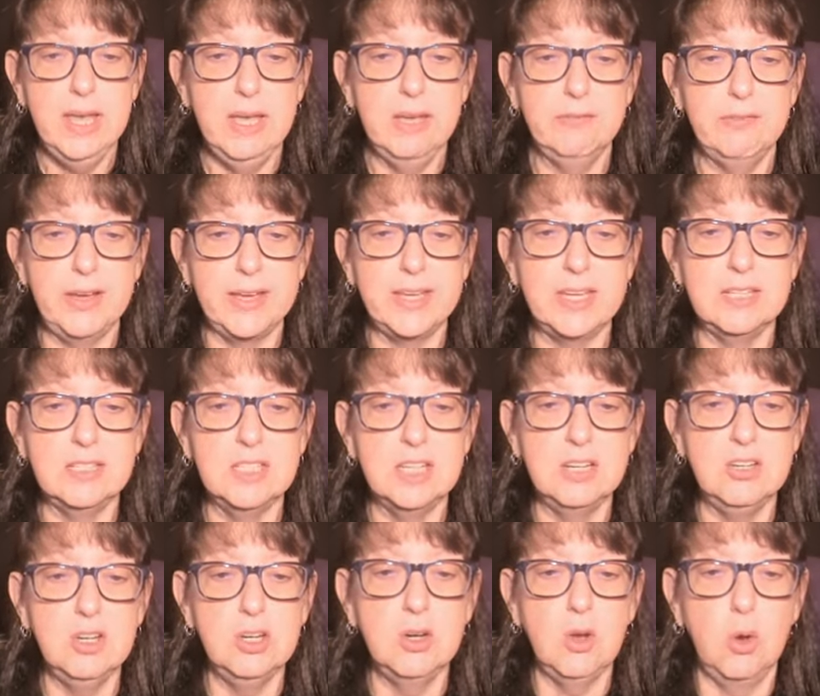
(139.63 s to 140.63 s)
If I
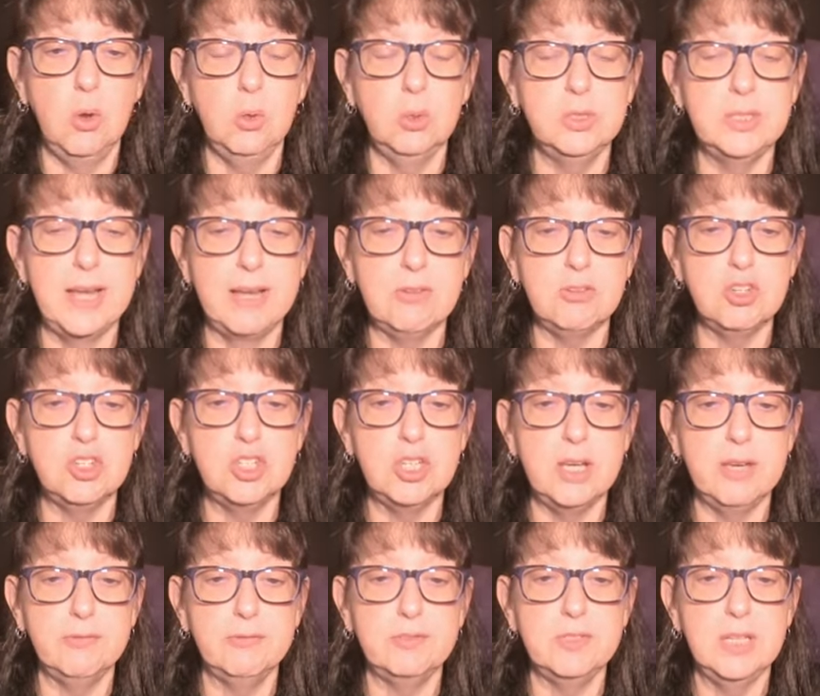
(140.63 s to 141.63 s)
continue to hold down
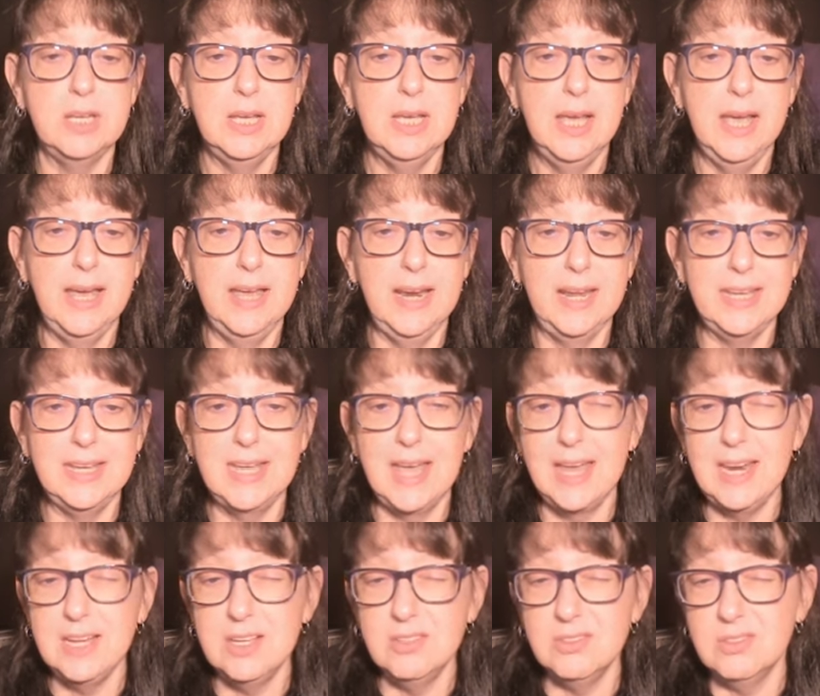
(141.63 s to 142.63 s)
shift and I
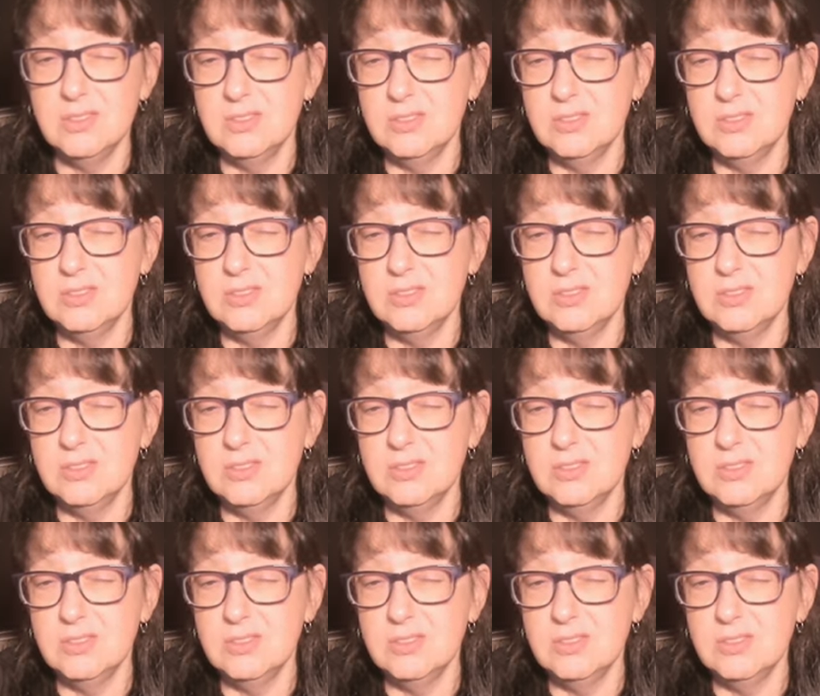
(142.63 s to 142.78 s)
get it